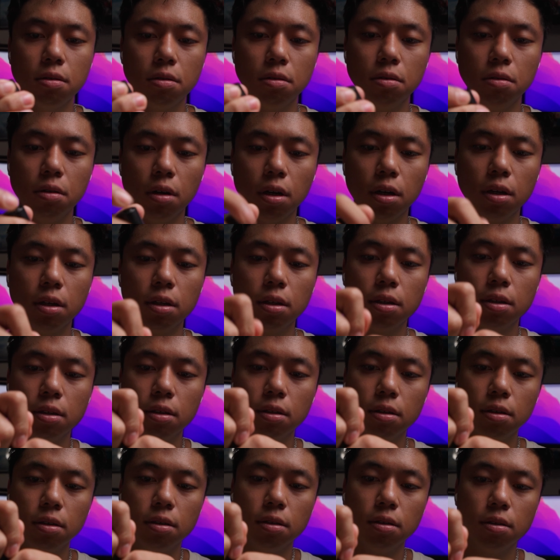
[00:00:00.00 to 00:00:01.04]
Ugh.
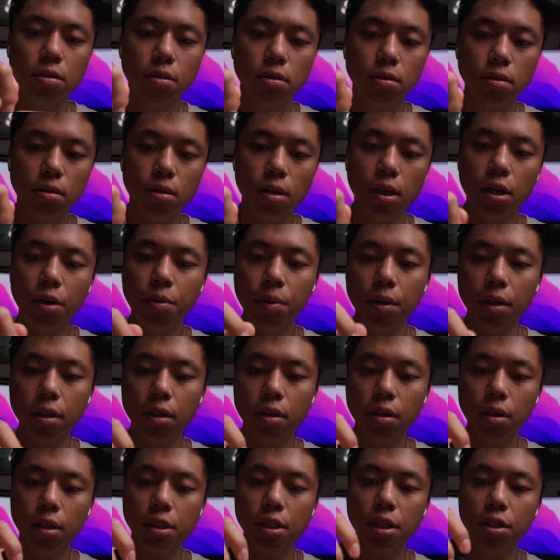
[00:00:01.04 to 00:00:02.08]
How do we,
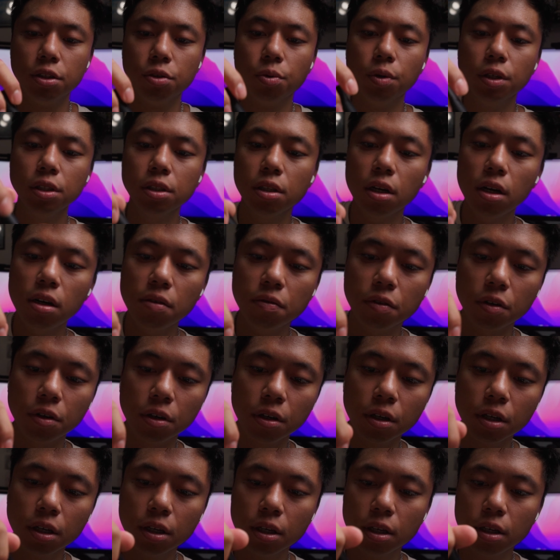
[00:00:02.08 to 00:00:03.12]
is it twist off or?
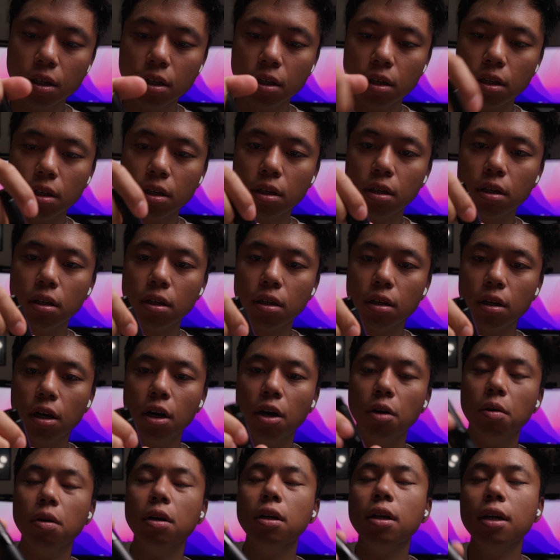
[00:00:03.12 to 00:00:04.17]

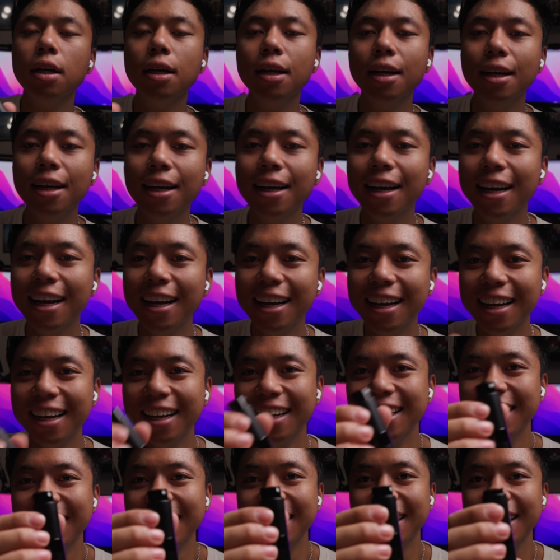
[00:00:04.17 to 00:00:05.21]
Oh,
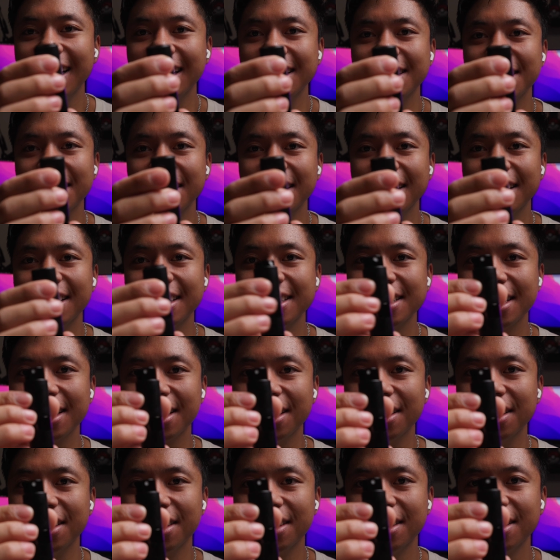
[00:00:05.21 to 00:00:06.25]
it's like
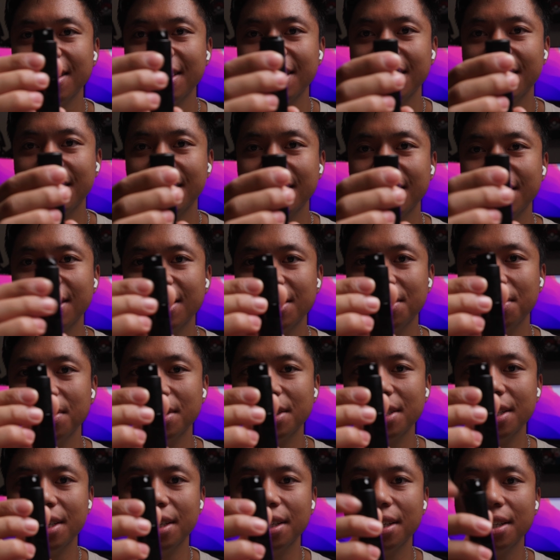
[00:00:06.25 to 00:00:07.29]
a
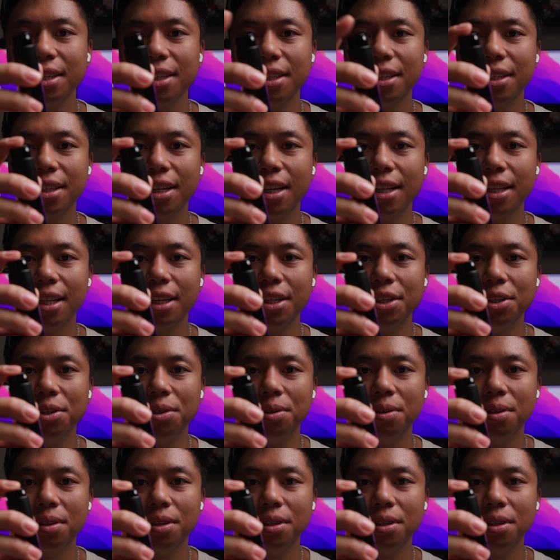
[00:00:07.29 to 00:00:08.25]
twisty, and then you.